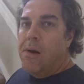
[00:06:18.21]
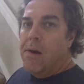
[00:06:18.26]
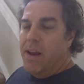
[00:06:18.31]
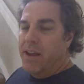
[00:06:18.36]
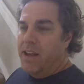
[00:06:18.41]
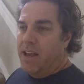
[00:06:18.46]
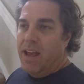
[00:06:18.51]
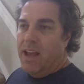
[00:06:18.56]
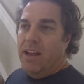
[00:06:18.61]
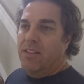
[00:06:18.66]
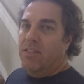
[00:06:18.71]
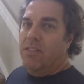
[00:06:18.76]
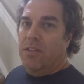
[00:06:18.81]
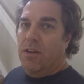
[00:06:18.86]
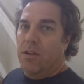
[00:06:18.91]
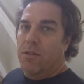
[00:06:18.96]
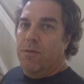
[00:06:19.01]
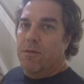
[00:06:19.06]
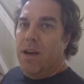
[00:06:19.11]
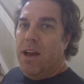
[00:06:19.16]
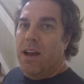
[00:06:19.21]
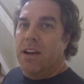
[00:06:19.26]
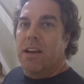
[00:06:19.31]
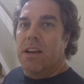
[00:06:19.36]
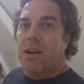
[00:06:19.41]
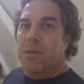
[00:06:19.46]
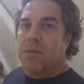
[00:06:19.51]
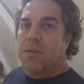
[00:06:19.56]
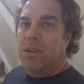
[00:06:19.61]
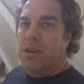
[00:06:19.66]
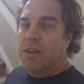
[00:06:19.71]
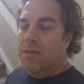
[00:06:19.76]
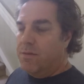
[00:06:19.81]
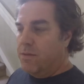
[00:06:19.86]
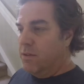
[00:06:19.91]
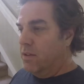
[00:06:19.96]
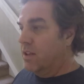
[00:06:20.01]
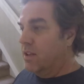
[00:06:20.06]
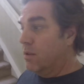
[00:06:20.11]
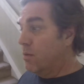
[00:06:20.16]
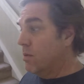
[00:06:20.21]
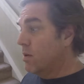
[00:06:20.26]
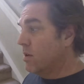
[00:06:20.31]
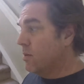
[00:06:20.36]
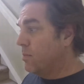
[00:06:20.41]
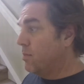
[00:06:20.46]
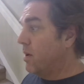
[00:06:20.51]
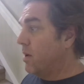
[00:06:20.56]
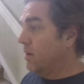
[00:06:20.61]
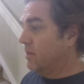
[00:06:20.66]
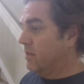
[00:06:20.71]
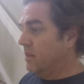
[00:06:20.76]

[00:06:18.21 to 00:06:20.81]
He has his own van. He comes in for like $300.